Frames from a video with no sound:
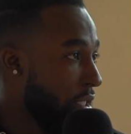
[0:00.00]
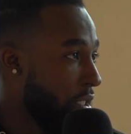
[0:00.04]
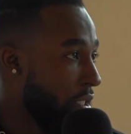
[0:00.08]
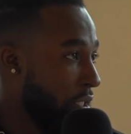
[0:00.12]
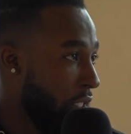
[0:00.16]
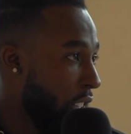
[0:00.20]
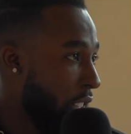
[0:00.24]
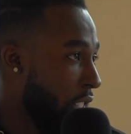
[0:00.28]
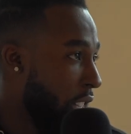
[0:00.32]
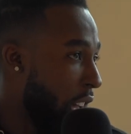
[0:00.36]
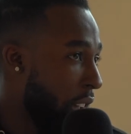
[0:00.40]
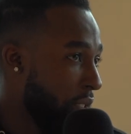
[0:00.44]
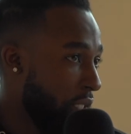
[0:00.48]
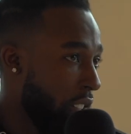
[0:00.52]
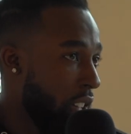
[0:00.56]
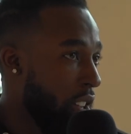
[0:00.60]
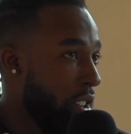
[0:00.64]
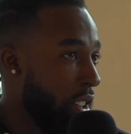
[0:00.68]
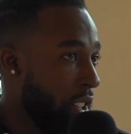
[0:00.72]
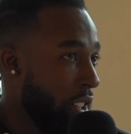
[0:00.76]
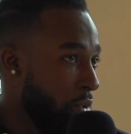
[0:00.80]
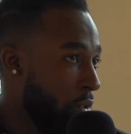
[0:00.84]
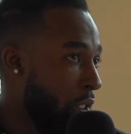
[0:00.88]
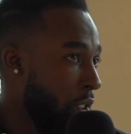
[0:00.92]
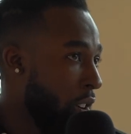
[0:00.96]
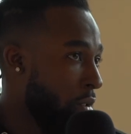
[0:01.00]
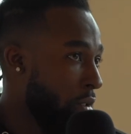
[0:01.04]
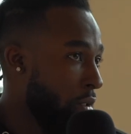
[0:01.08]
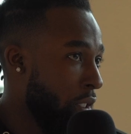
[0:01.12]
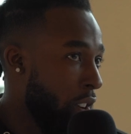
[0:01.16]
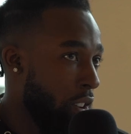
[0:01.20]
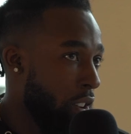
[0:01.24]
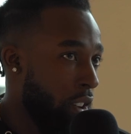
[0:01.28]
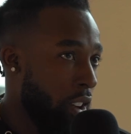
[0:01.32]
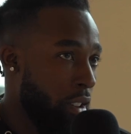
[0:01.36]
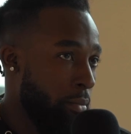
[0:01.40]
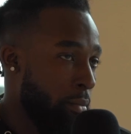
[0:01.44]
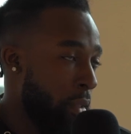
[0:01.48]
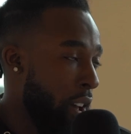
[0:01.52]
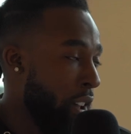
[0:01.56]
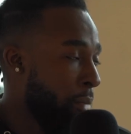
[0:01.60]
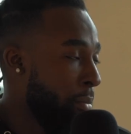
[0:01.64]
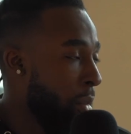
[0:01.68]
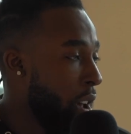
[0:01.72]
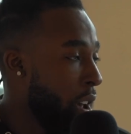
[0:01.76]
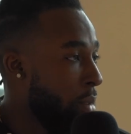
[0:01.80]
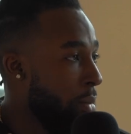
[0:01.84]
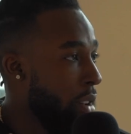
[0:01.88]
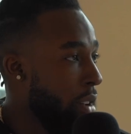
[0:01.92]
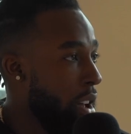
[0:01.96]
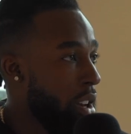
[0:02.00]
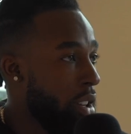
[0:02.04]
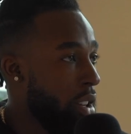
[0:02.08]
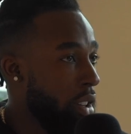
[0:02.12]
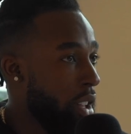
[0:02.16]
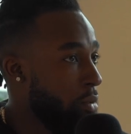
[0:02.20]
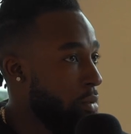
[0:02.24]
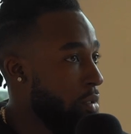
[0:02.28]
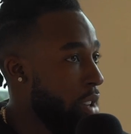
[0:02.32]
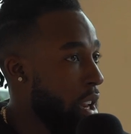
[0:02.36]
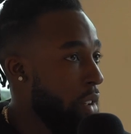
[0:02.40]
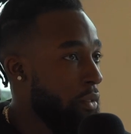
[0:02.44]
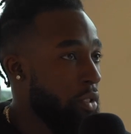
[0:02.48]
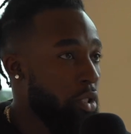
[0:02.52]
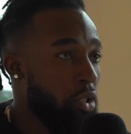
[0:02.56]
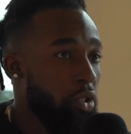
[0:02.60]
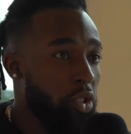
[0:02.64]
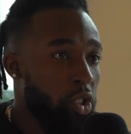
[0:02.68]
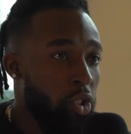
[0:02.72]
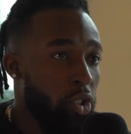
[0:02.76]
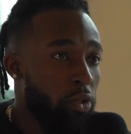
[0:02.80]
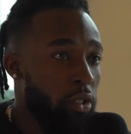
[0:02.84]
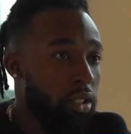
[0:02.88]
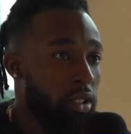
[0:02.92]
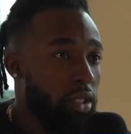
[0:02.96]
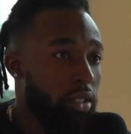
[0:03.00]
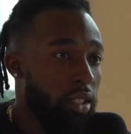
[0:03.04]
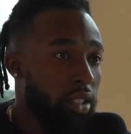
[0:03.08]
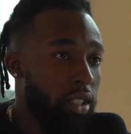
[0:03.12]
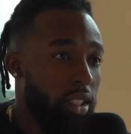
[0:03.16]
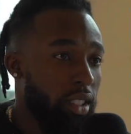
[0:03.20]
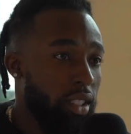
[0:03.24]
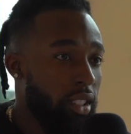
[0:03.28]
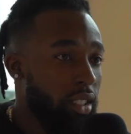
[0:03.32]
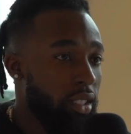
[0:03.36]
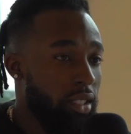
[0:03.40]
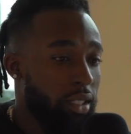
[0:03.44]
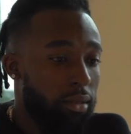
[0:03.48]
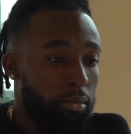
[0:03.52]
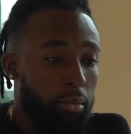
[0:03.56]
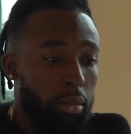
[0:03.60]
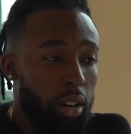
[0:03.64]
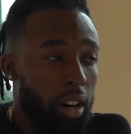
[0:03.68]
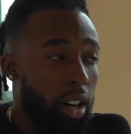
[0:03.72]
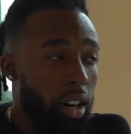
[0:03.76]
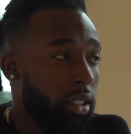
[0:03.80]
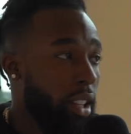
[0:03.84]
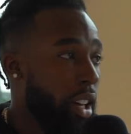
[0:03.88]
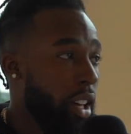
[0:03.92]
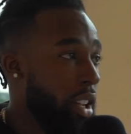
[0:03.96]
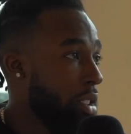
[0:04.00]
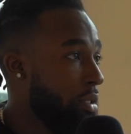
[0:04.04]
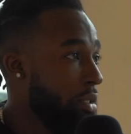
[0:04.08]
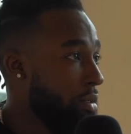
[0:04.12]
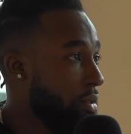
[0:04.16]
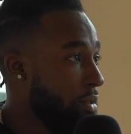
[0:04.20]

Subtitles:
So that's kind of like our model behind it. Like, whatever you're doing, ball at it.